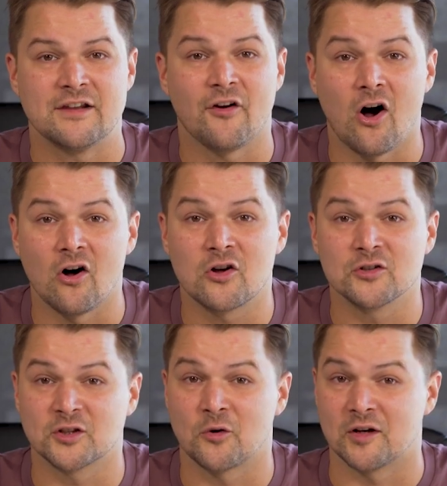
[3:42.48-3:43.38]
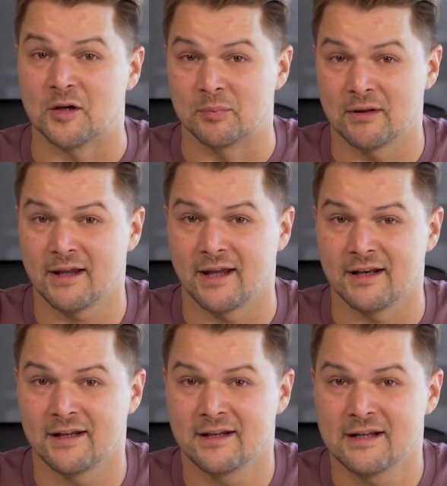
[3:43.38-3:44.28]
If all goes according to
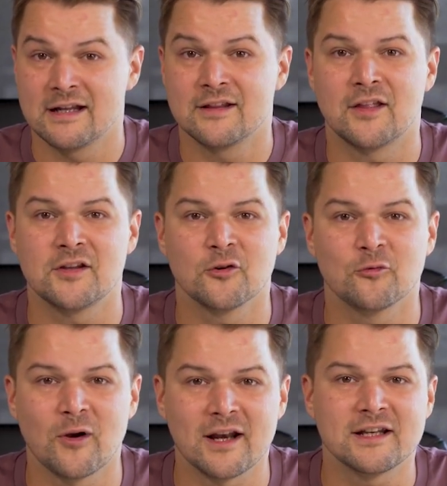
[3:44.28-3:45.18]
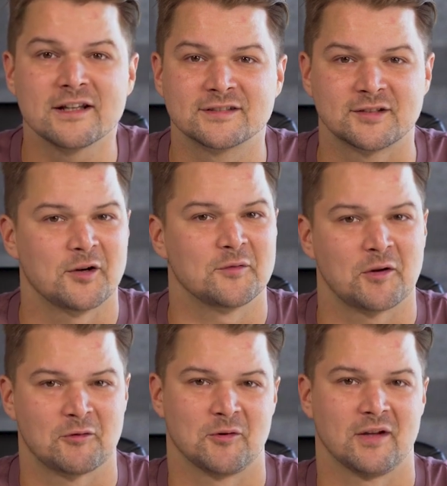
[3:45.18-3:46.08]
plan, then you're ready to start
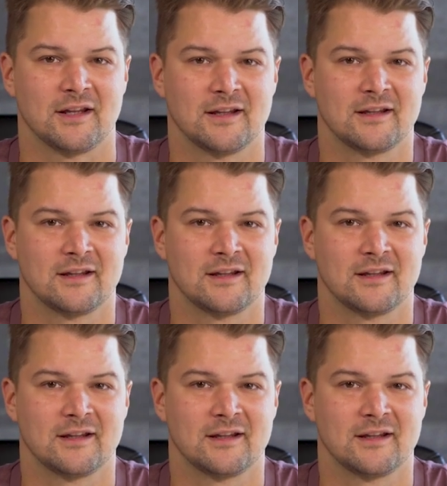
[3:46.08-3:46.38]
recruiting.